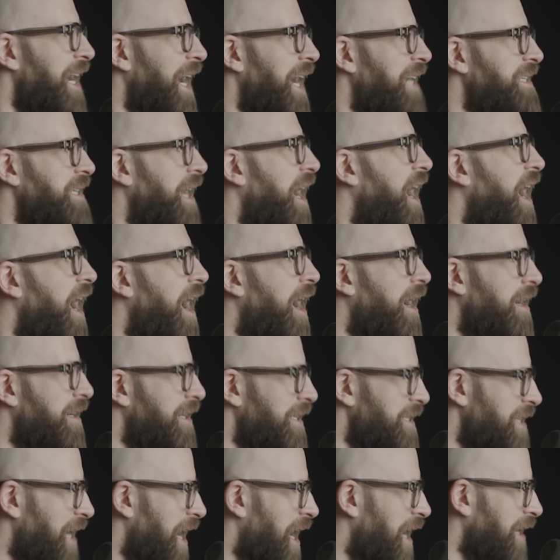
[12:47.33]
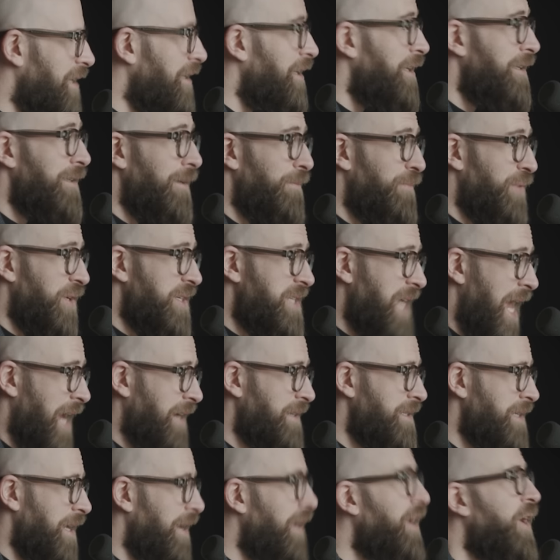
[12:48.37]
as Arkhadag, the
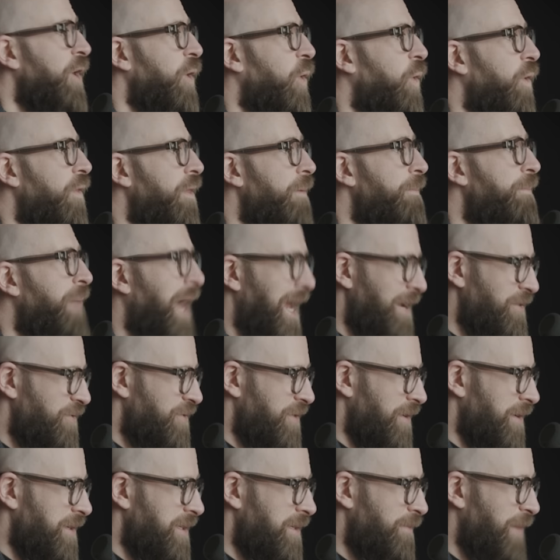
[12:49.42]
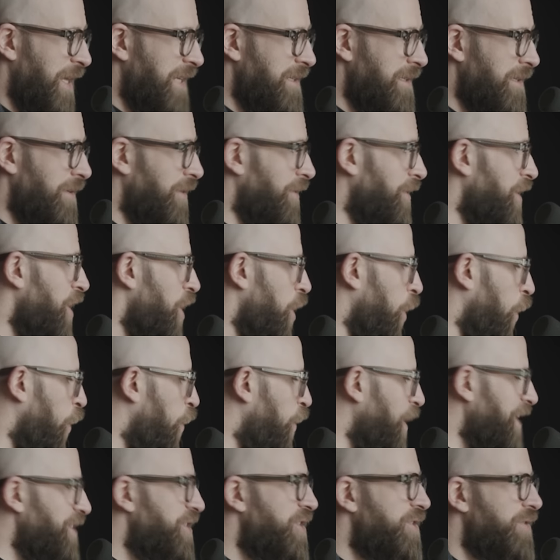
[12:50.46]
protector or the patron, depending on
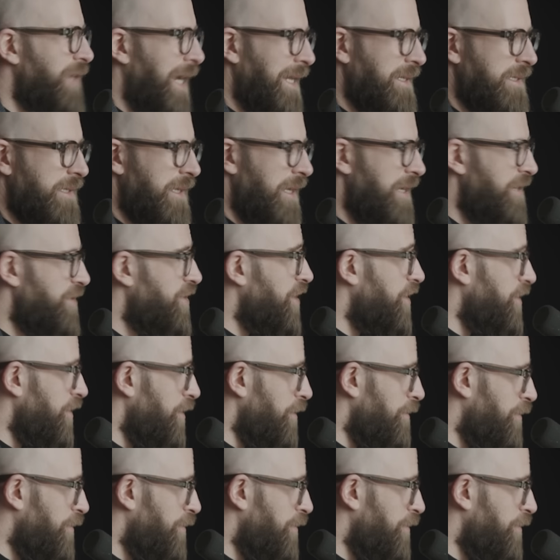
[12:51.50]
which translation you